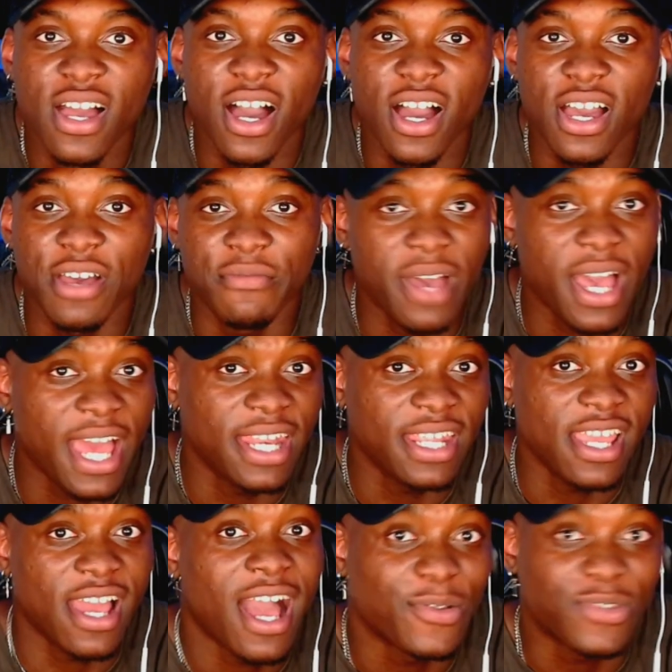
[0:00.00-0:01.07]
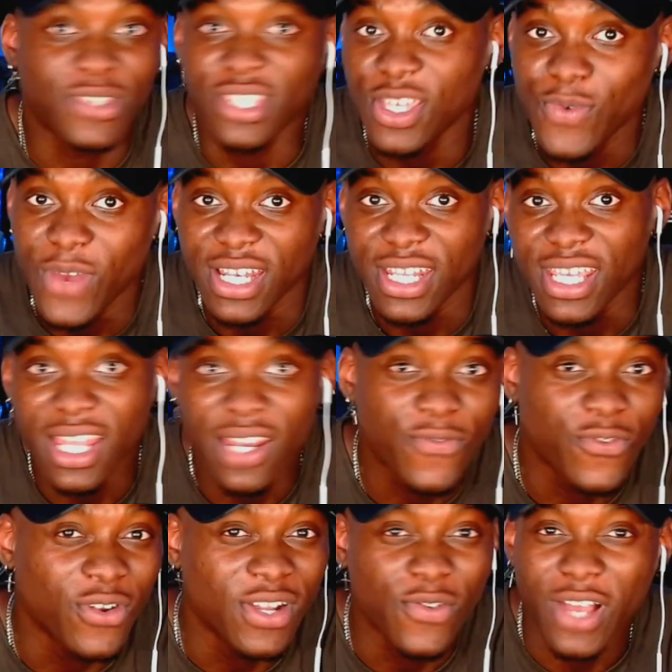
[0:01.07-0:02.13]
And yeah, I'll see you at the end
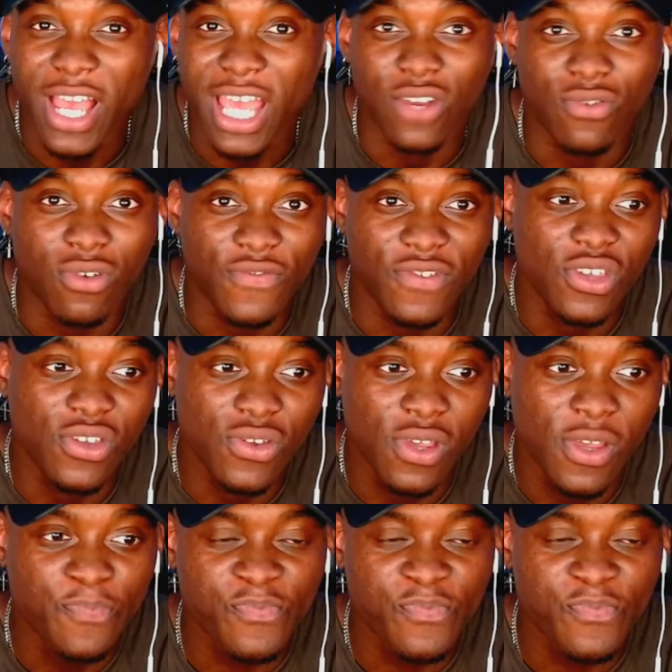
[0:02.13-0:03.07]
for a little kind of review.